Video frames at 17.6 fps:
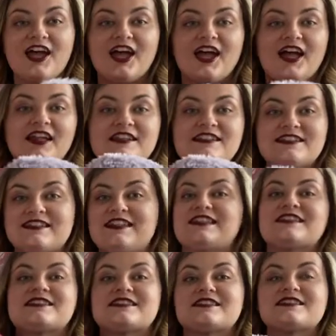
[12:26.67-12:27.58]
since
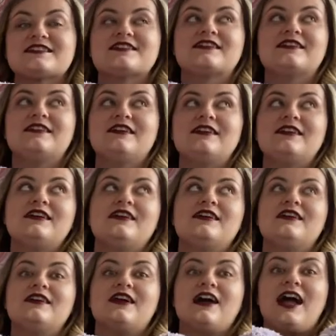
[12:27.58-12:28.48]

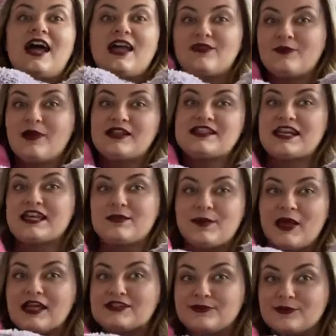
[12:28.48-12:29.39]
I had my day
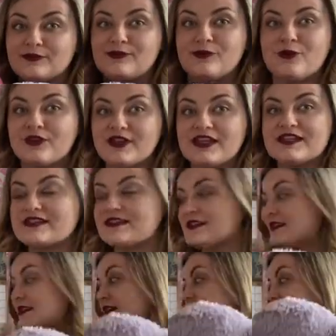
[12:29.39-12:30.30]
bed before this.
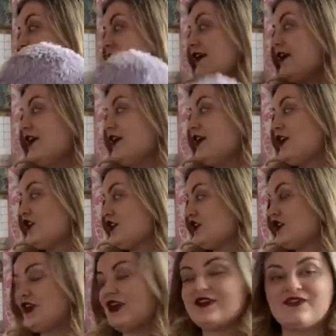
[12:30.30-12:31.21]
So
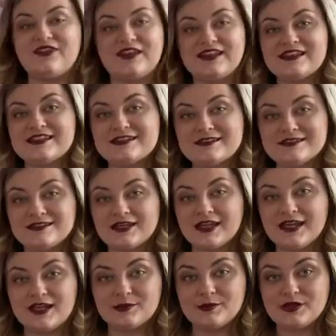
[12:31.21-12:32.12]
I figured it's
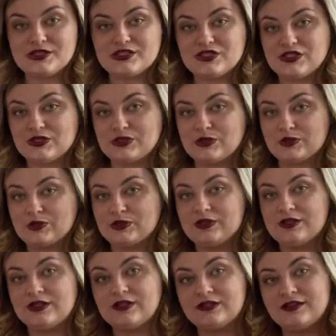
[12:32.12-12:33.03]
time to
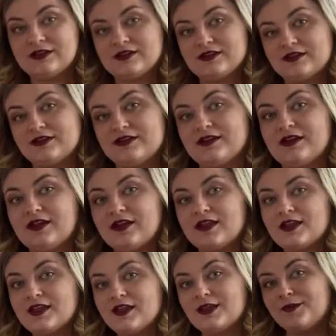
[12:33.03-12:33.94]

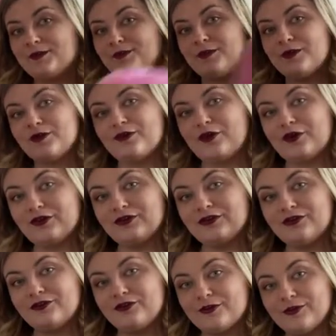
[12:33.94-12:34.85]
move on
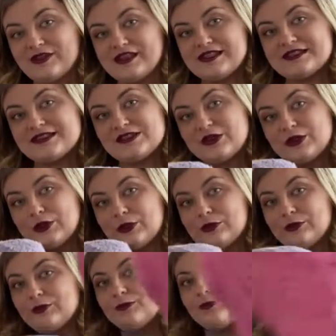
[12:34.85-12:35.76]
from these two.
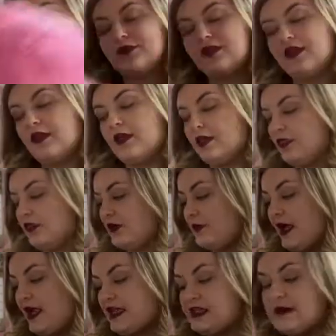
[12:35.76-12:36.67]
But I
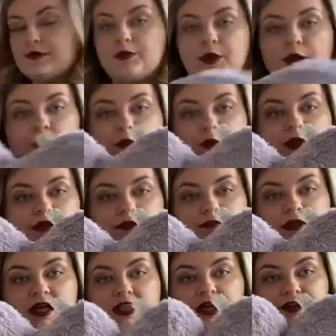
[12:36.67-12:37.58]
might keep the purple one
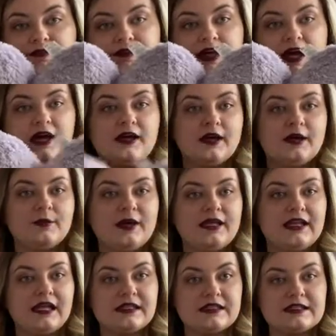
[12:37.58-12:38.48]
and have that at my
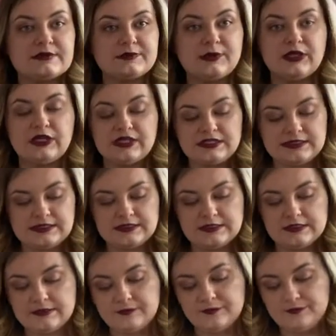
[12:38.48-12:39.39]
nan's because
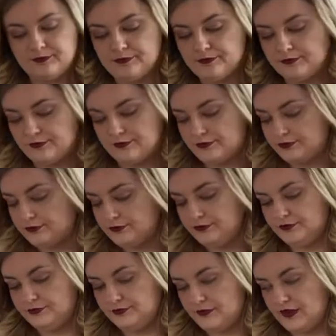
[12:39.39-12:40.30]

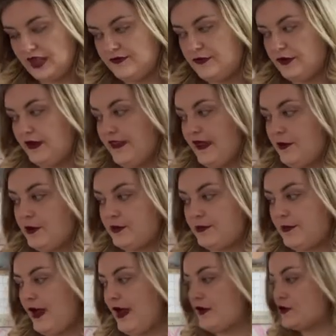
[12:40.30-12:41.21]
I feel like that would
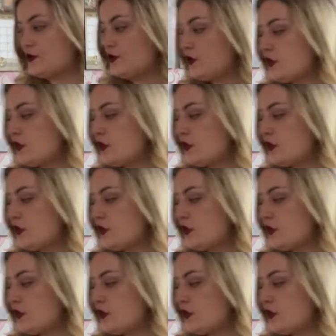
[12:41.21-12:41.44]
match